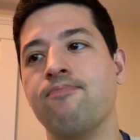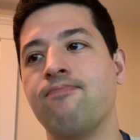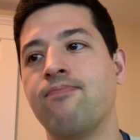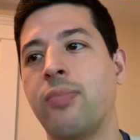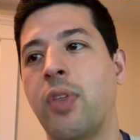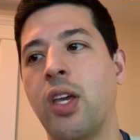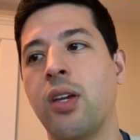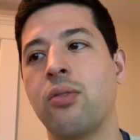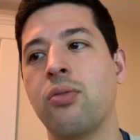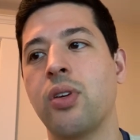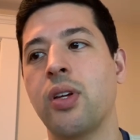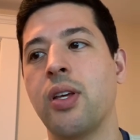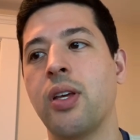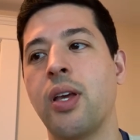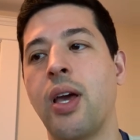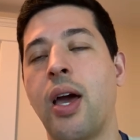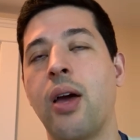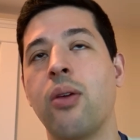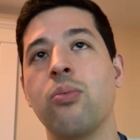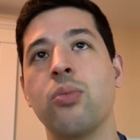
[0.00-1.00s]
think Ricky
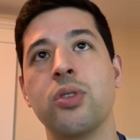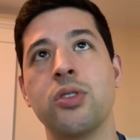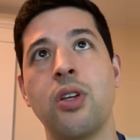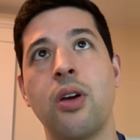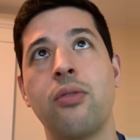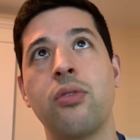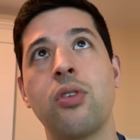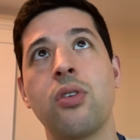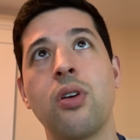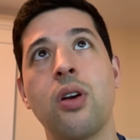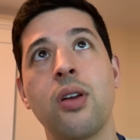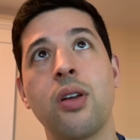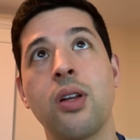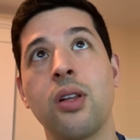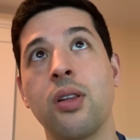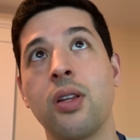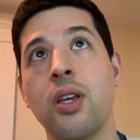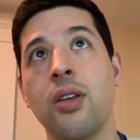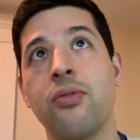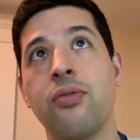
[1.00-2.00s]
Hatton was ever an
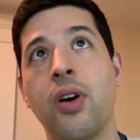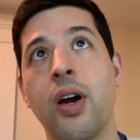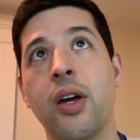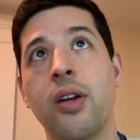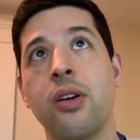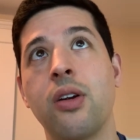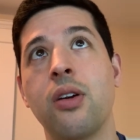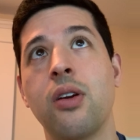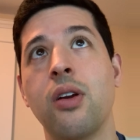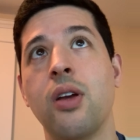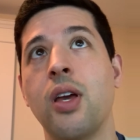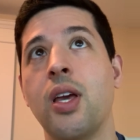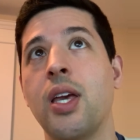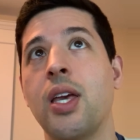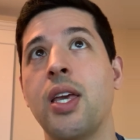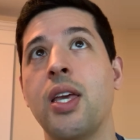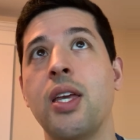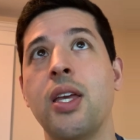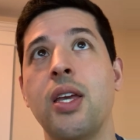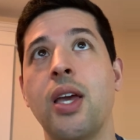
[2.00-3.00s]
elite fighter.
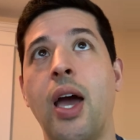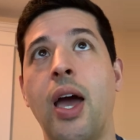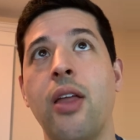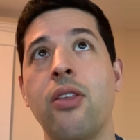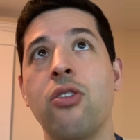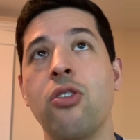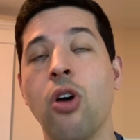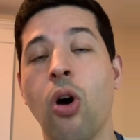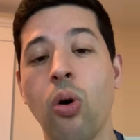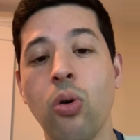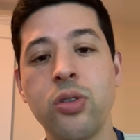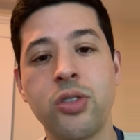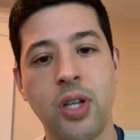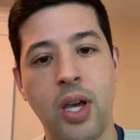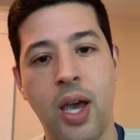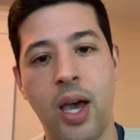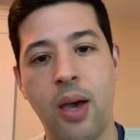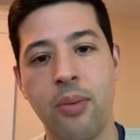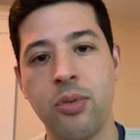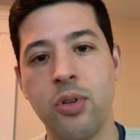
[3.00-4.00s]
He had no
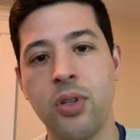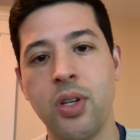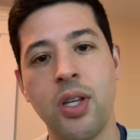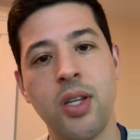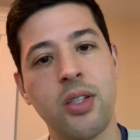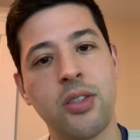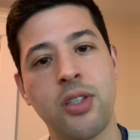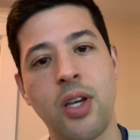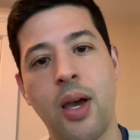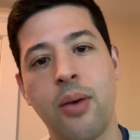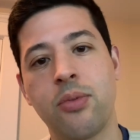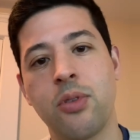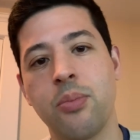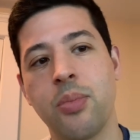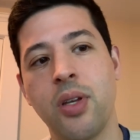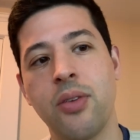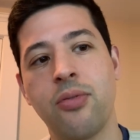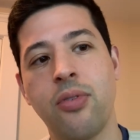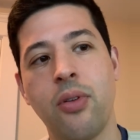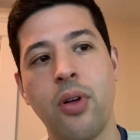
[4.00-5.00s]
jab. You need a jab to
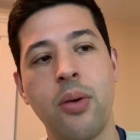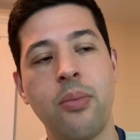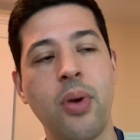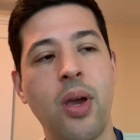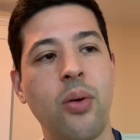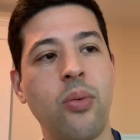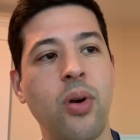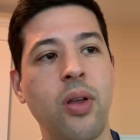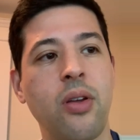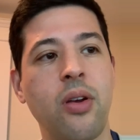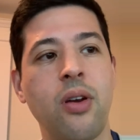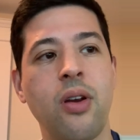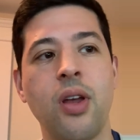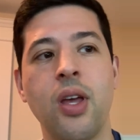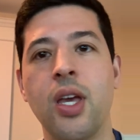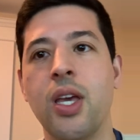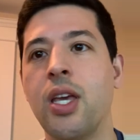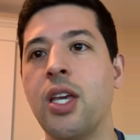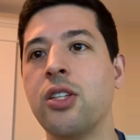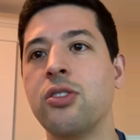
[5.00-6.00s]
beat Floyd Mayweather.
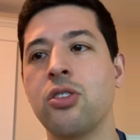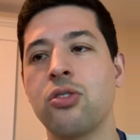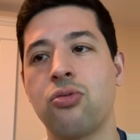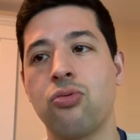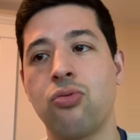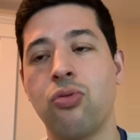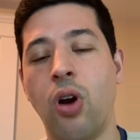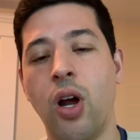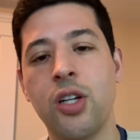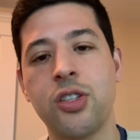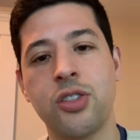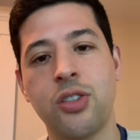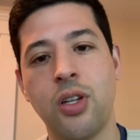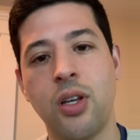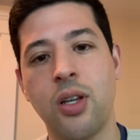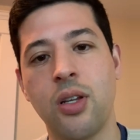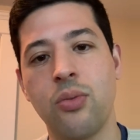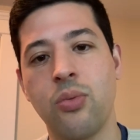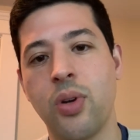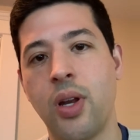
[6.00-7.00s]
He just rushed
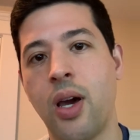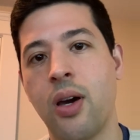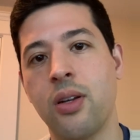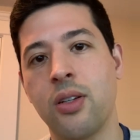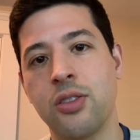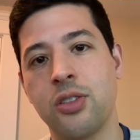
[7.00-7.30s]
in without a